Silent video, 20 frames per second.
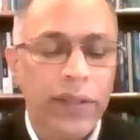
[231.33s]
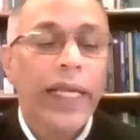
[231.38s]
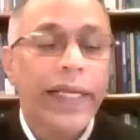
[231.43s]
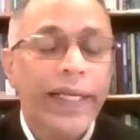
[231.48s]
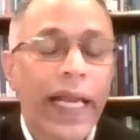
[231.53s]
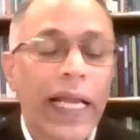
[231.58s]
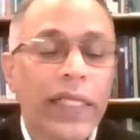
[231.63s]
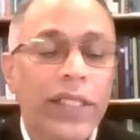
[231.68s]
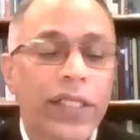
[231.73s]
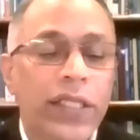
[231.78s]

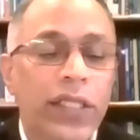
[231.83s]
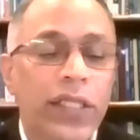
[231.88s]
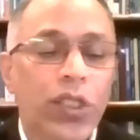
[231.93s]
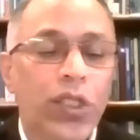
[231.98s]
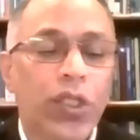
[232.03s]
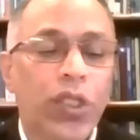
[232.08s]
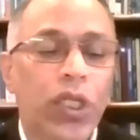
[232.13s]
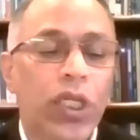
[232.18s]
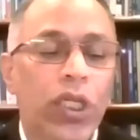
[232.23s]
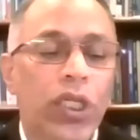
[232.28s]
It tells us,
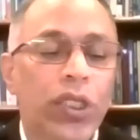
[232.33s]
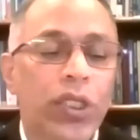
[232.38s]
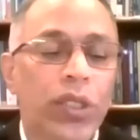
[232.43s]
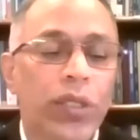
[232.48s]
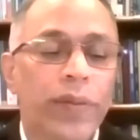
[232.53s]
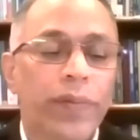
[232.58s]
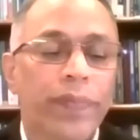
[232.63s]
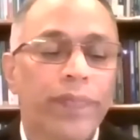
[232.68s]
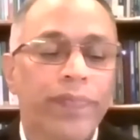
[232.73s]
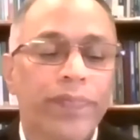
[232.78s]
church,
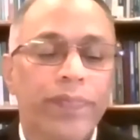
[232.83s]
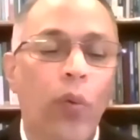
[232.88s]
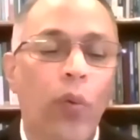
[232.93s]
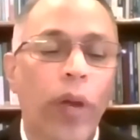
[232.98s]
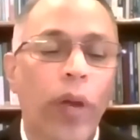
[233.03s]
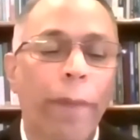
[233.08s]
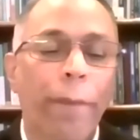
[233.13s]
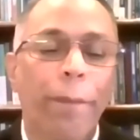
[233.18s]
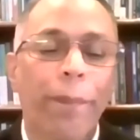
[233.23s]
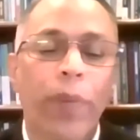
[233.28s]
how
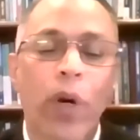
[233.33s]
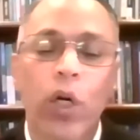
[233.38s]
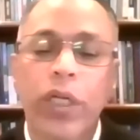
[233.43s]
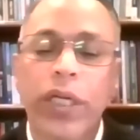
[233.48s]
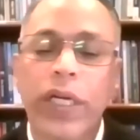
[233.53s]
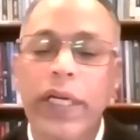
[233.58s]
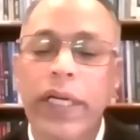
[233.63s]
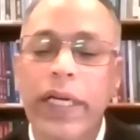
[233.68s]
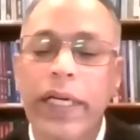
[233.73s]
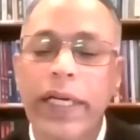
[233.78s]

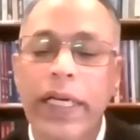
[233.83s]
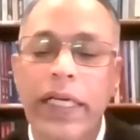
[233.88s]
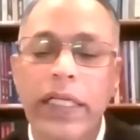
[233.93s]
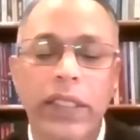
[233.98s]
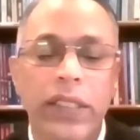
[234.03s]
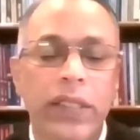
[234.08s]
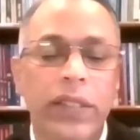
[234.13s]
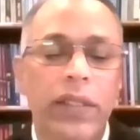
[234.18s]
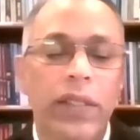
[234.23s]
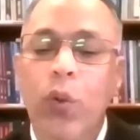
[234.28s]
important it
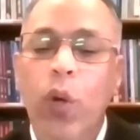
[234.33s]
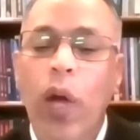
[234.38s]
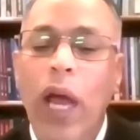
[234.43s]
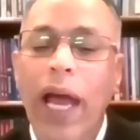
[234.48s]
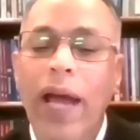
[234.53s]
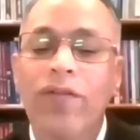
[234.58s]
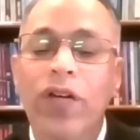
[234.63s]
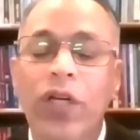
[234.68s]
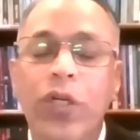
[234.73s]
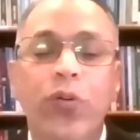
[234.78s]
is to
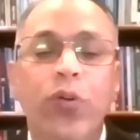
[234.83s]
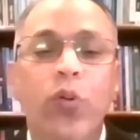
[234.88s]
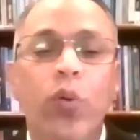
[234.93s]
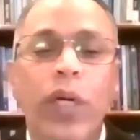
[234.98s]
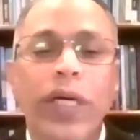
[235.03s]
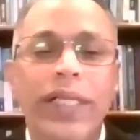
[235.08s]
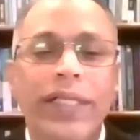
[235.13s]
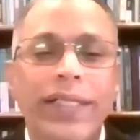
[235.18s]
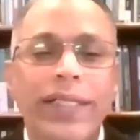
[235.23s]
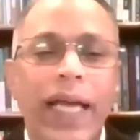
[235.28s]
have a true
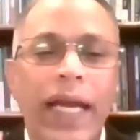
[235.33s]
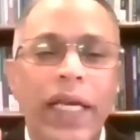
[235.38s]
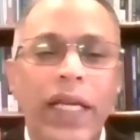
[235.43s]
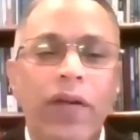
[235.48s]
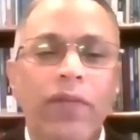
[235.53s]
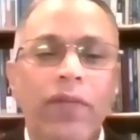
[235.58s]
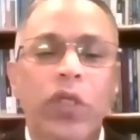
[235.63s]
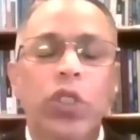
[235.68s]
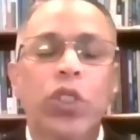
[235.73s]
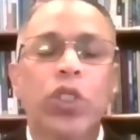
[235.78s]

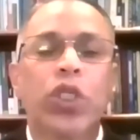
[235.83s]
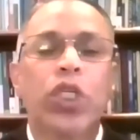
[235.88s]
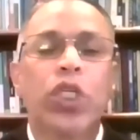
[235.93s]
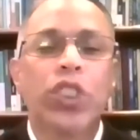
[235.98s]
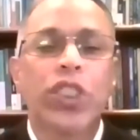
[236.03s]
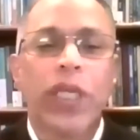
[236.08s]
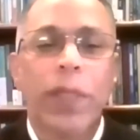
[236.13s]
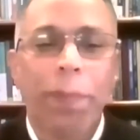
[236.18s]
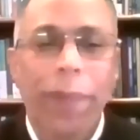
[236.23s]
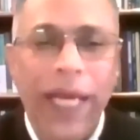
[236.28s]
understanding of the
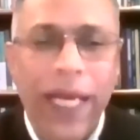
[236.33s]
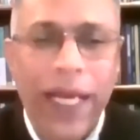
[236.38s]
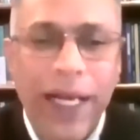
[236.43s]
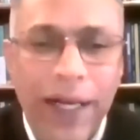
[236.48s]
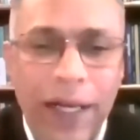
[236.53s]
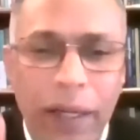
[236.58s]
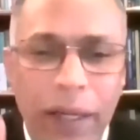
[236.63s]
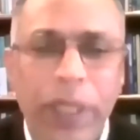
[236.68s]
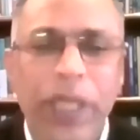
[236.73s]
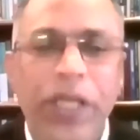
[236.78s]
church and be
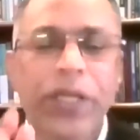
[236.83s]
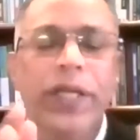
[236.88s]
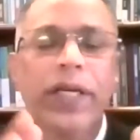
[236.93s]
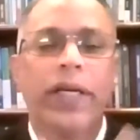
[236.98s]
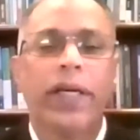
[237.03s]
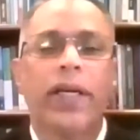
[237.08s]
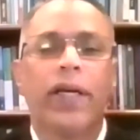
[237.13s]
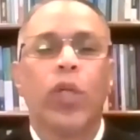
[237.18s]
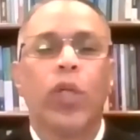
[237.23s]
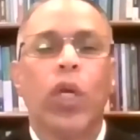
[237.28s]

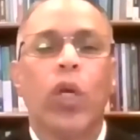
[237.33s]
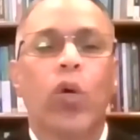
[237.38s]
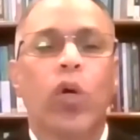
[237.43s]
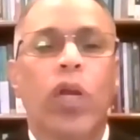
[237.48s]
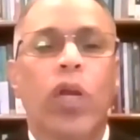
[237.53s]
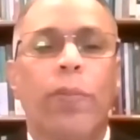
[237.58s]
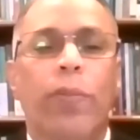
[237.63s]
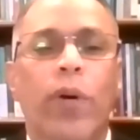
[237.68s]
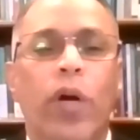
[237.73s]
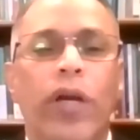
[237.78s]
committed to the
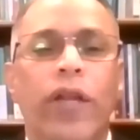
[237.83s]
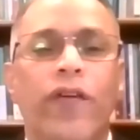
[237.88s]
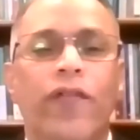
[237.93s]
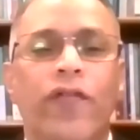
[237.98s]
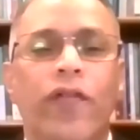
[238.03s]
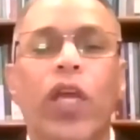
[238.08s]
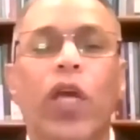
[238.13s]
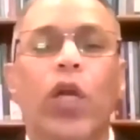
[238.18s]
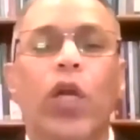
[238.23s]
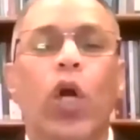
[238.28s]
local body.
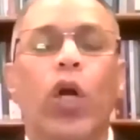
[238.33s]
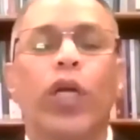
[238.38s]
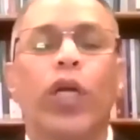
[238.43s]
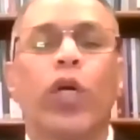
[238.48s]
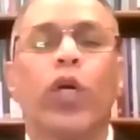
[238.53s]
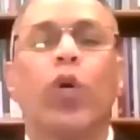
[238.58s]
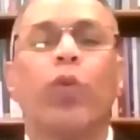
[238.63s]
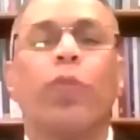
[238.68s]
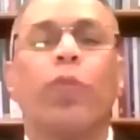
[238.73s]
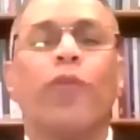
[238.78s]
We are not a
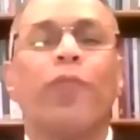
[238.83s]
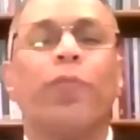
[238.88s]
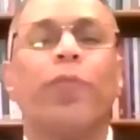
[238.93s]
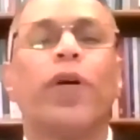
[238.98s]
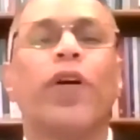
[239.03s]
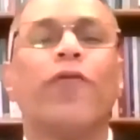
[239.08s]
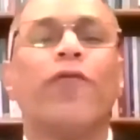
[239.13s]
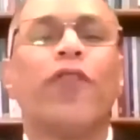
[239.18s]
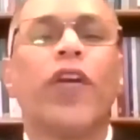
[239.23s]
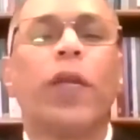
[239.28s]
group of
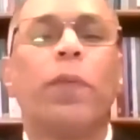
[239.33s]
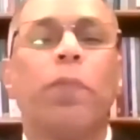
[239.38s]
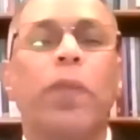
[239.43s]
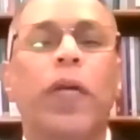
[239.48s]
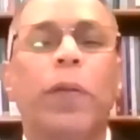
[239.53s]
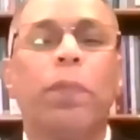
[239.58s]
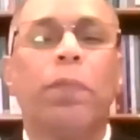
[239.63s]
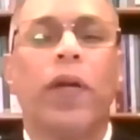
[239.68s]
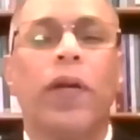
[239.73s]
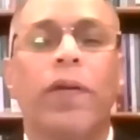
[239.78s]
perfect
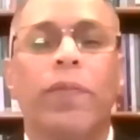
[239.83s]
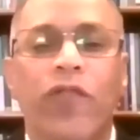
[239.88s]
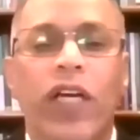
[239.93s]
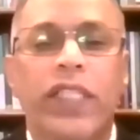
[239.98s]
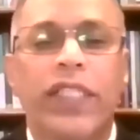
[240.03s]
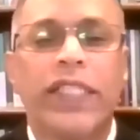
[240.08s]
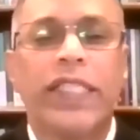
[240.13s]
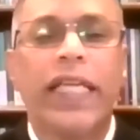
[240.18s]
people. We are